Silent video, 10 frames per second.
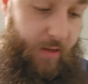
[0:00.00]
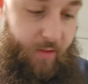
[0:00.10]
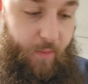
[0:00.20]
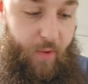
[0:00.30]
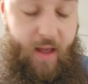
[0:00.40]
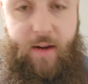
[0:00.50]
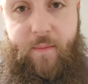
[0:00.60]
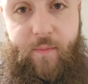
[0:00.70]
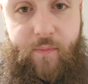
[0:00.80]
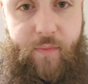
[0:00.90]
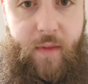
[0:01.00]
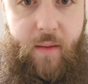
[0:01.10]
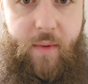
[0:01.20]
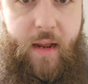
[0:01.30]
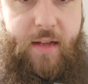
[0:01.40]
on the bottom,
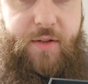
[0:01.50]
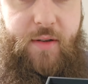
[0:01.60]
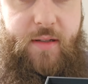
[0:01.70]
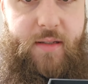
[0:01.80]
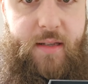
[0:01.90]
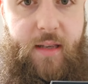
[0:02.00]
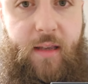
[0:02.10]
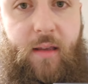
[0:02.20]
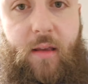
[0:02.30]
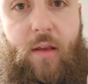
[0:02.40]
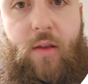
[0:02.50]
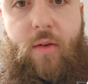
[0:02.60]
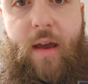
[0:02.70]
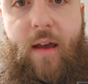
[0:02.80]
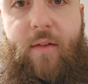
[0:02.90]
but as you can see, you
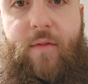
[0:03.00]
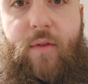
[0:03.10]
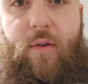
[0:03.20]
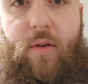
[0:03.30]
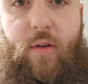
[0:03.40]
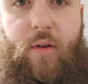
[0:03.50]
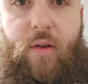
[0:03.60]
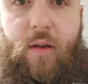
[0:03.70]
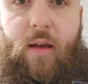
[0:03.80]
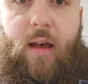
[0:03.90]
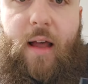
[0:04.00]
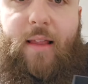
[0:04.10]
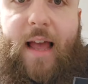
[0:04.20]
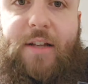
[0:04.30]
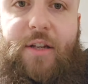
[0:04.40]
have a
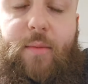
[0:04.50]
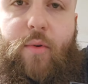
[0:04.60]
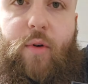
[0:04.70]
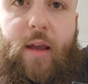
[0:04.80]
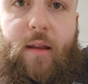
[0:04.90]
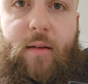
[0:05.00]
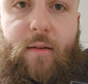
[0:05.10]
latching point